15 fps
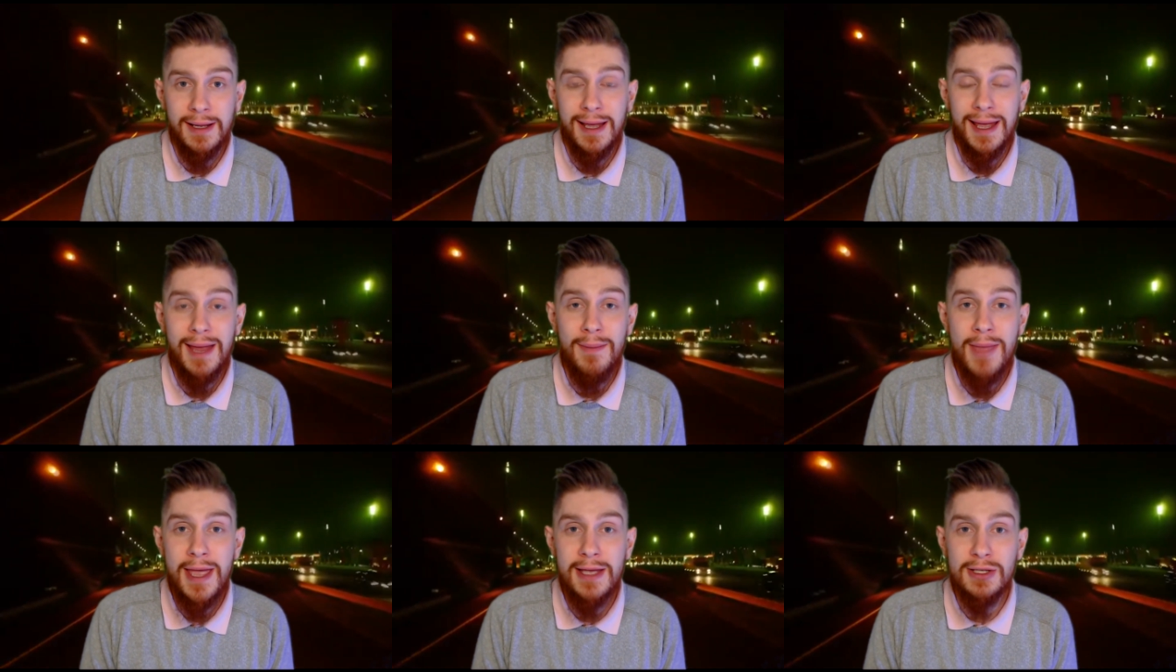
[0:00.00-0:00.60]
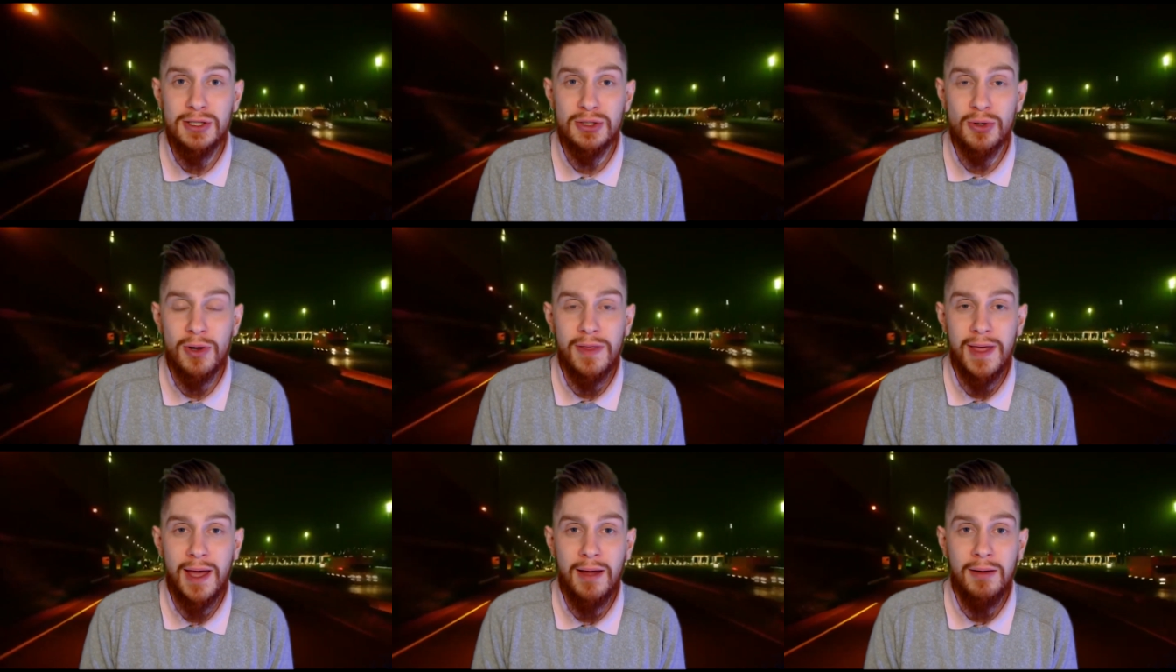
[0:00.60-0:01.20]
and making
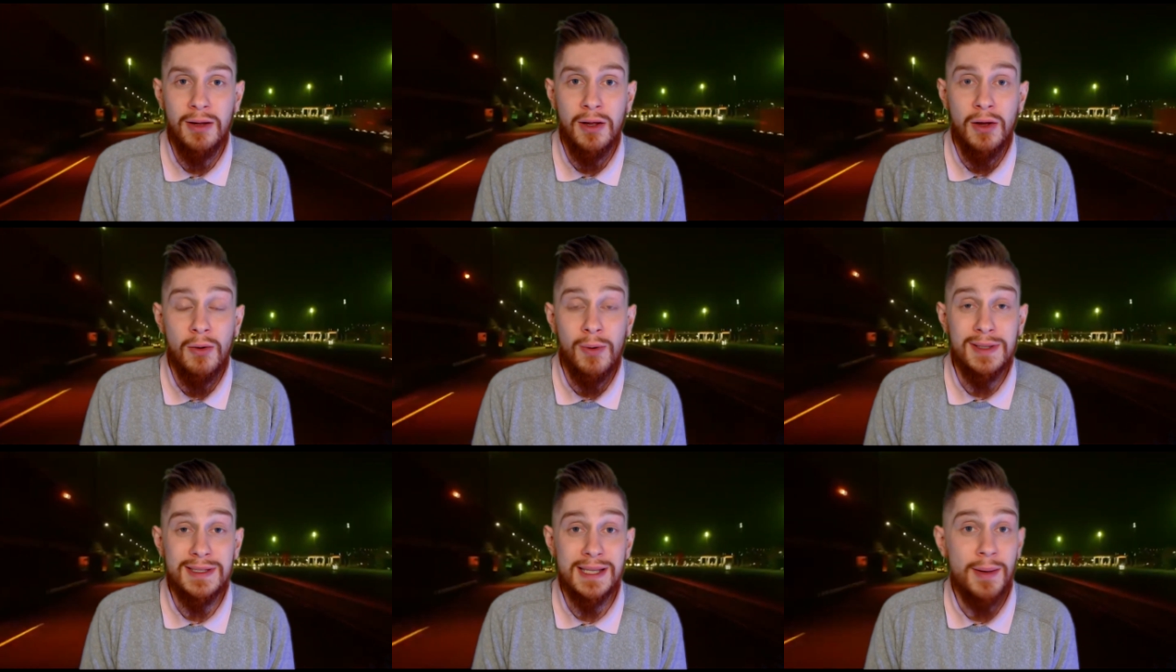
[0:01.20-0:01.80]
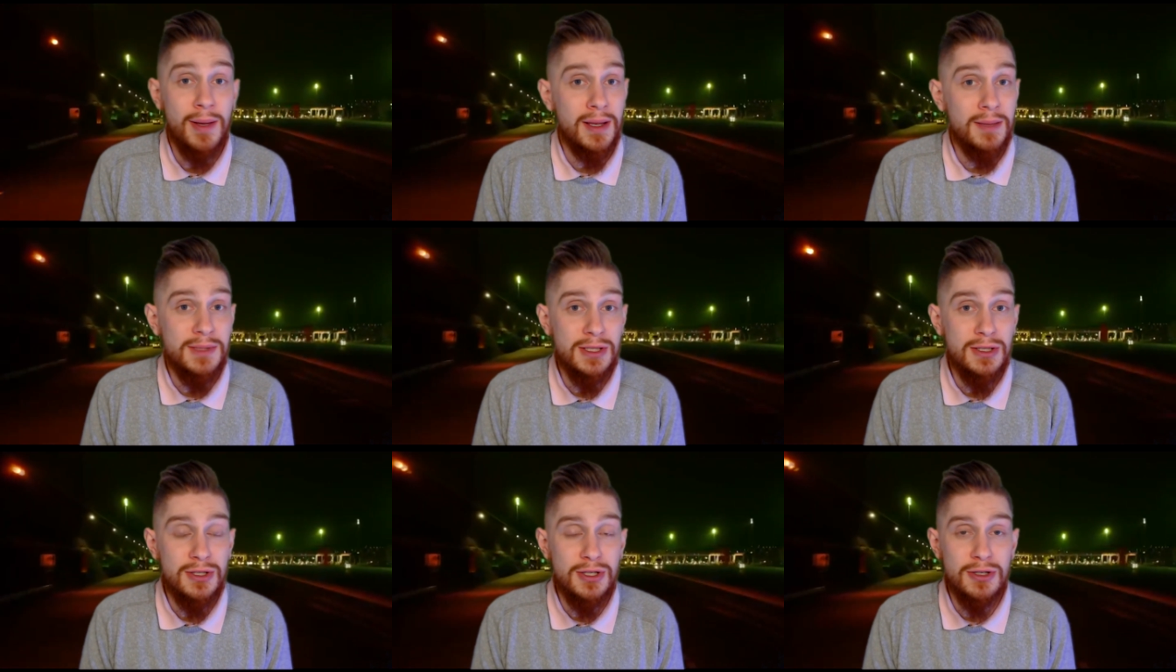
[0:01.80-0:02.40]
sure that when someone
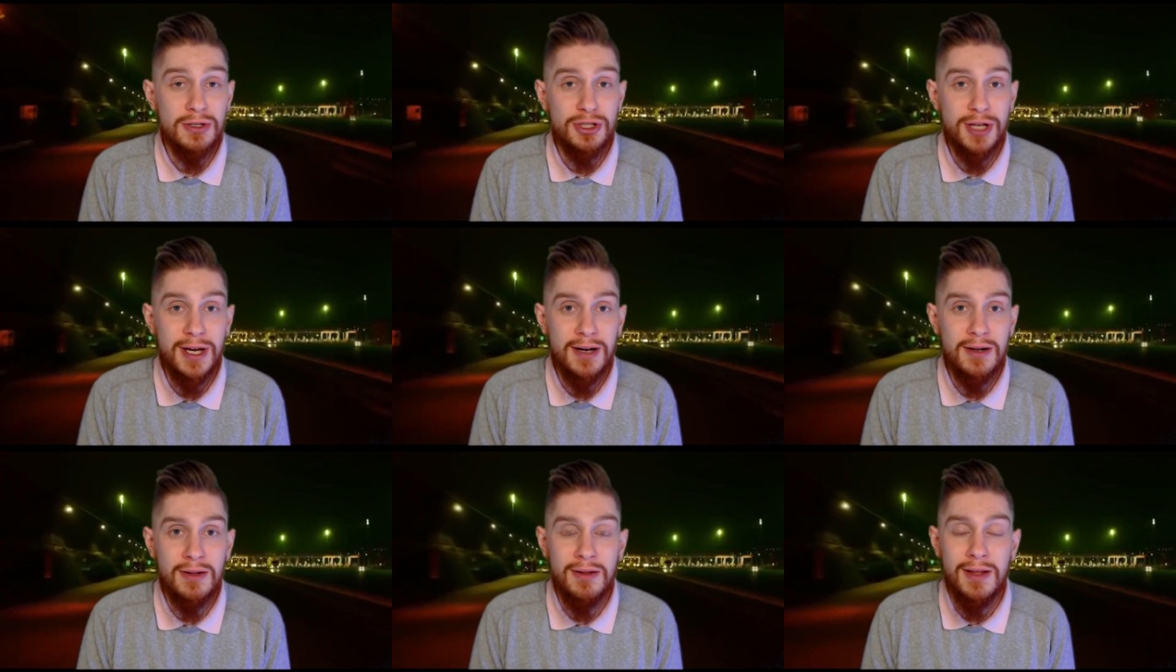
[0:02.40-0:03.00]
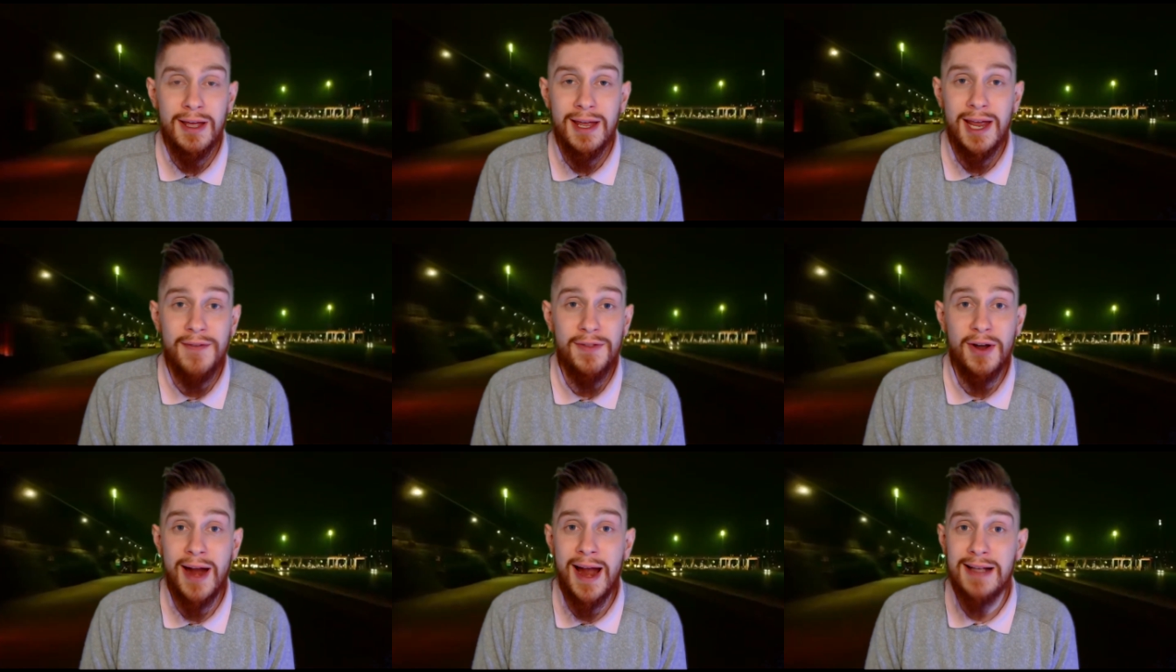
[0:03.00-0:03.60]
comes into your channel,
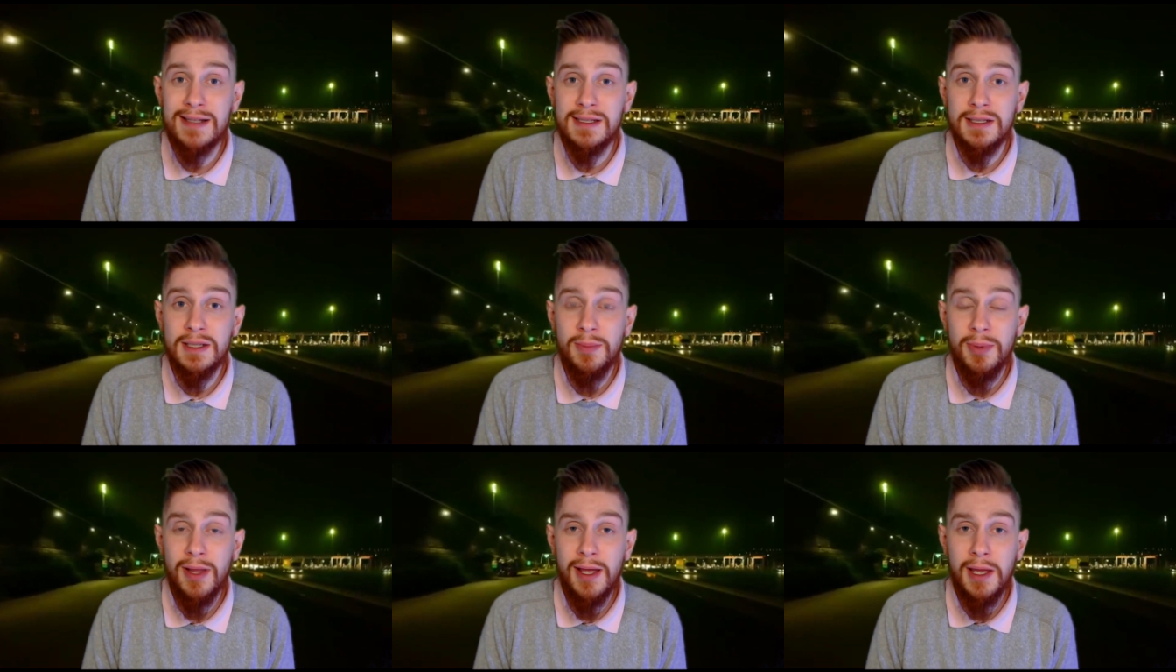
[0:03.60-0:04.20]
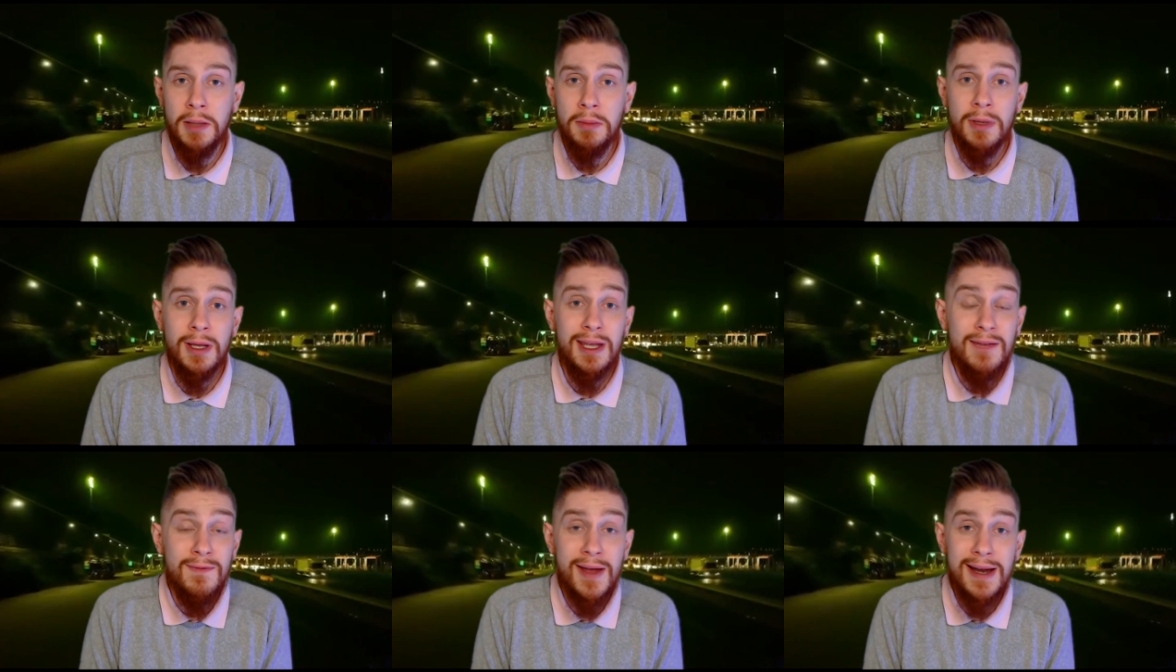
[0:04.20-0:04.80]
if they're asking to play,
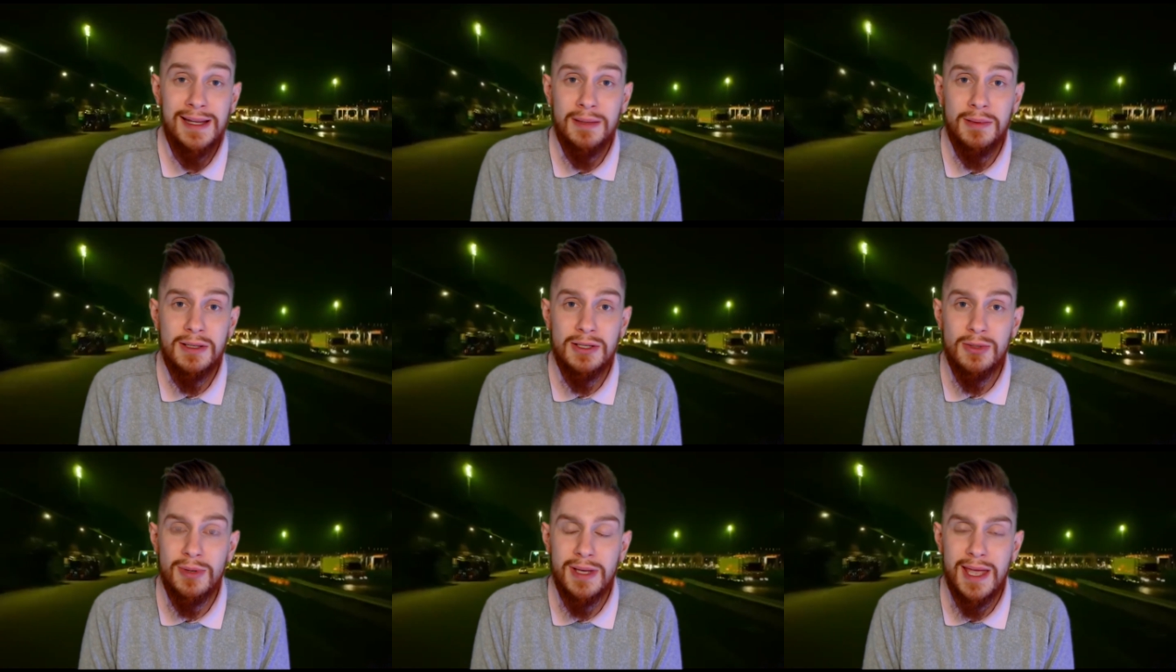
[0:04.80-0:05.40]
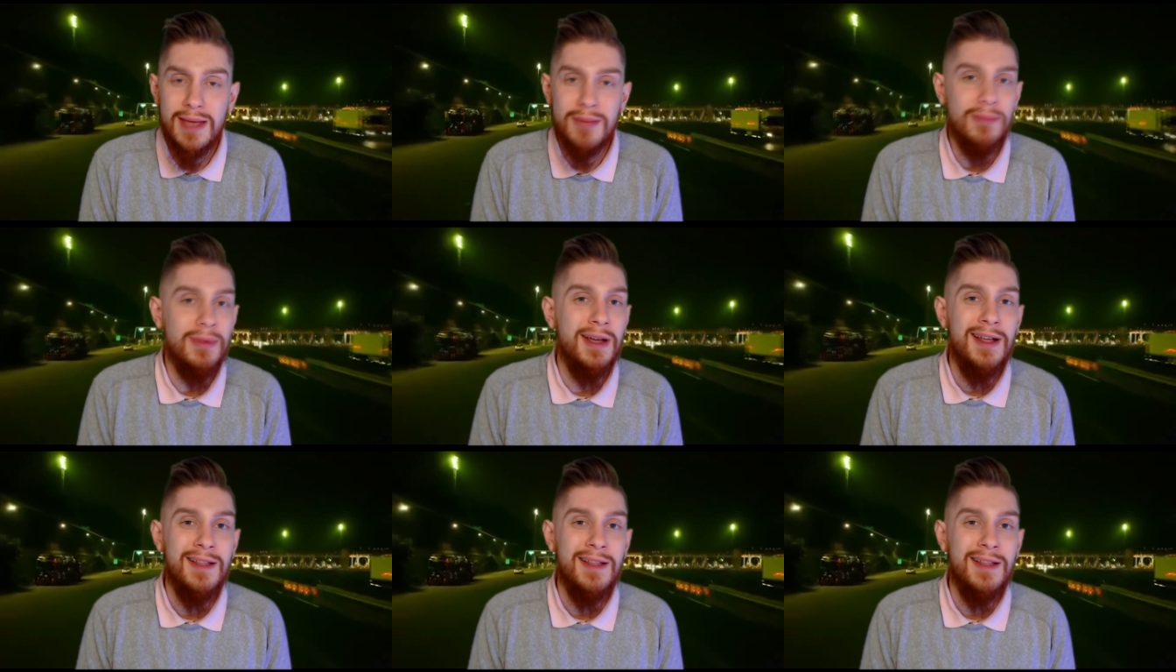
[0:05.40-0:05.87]
inviting them into a game.